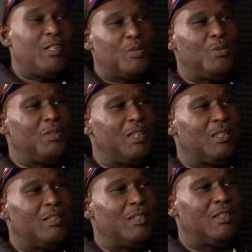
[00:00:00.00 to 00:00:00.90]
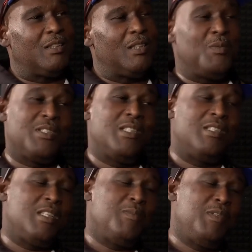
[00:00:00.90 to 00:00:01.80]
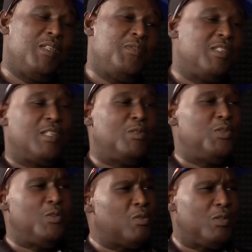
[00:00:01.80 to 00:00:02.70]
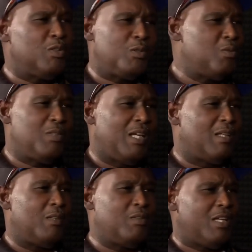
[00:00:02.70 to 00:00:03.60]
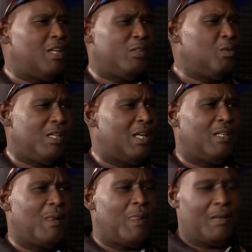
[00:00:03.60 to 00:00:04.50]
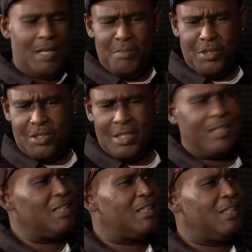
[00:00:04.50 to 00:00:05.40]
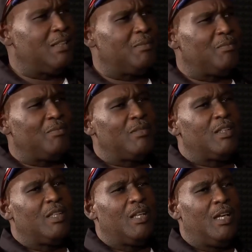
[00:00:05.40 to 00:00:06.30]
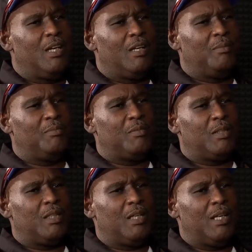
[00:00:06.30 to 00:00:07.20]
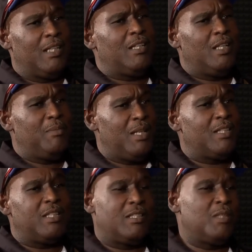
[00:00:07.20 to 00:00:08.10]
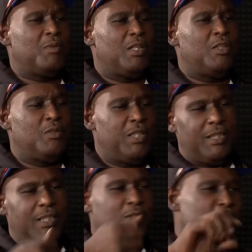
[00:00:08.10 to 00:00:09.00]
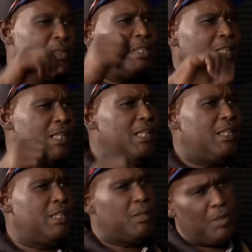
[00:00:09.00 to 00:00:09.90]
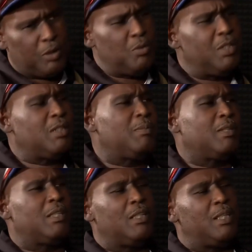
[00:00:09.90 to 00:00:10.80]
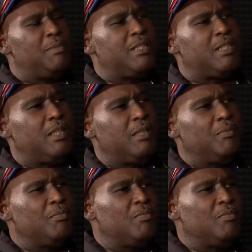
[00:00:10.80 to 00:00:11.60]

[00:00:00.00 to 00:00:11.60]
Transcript: I tuned it. He was in disbelief. He said, no, you couldn't tune that. You can't do that. I'm just a little kid. I tell him, yes. He said, well, you know, he detuned it again. And he said, well, tune it up again and let me see.